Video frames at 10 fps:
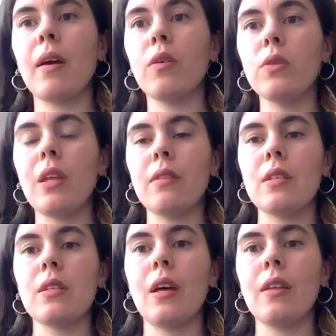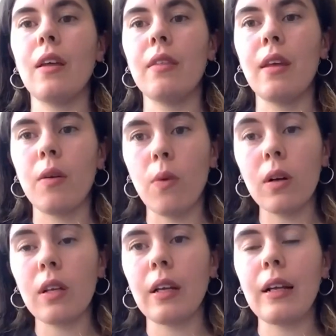I could understand that the
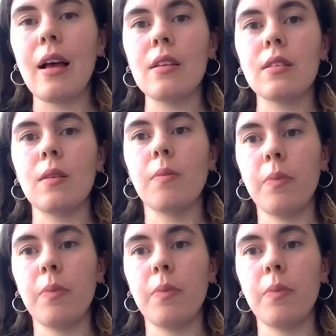working class